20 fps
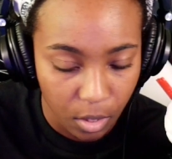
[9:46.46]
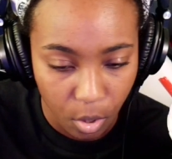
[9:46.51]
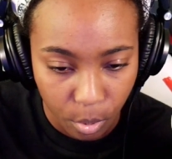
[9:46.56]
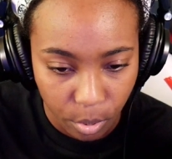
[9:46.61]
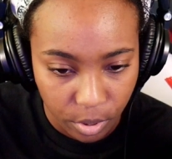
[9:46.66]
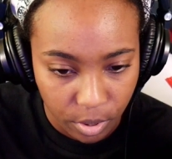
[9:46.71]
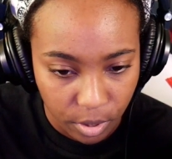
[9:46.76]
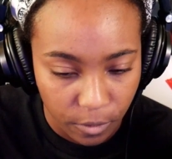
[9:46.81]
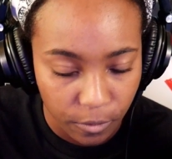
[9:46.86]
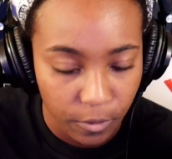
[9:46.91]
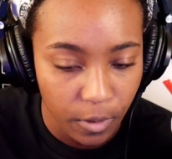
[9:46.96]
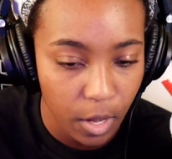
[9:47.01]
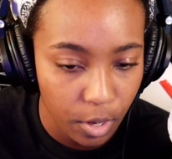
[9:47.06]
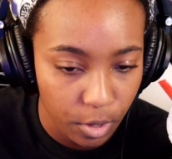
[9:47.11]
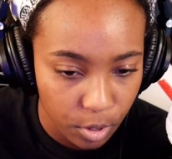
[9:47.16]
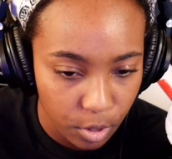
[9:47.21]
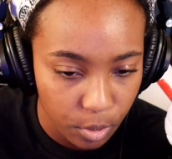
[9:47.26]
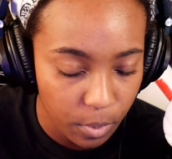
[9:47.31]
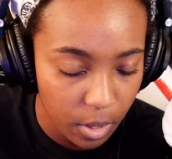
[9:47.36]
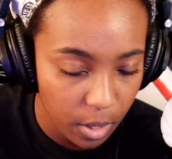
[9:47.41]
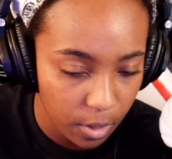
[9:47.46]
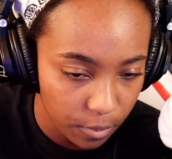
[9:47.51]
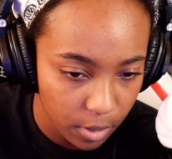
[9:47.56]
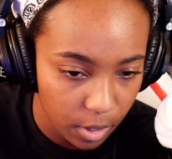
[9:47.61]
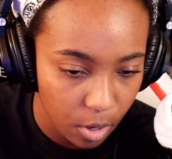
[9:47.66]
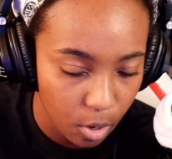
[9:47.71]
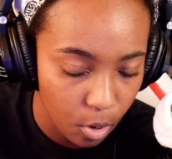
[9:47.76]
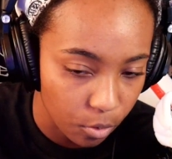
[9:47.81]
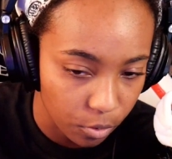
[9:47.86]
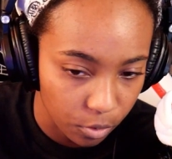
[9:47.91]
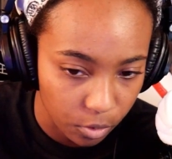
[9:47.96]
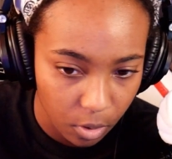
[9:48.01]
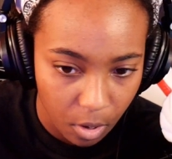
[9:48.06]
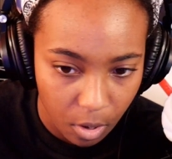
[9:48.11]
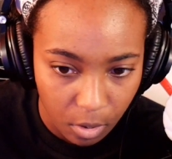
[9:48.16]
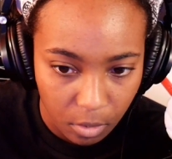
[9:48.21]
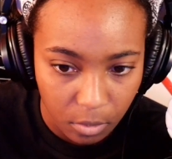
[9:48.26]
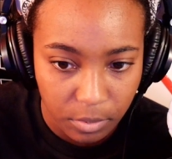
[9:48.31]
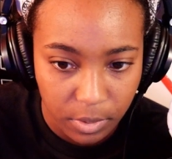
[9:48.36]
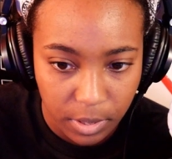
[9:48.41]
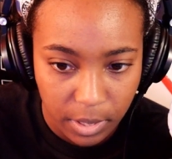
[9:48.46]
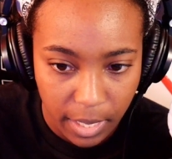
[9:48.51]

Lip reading: lowers the volume of the overall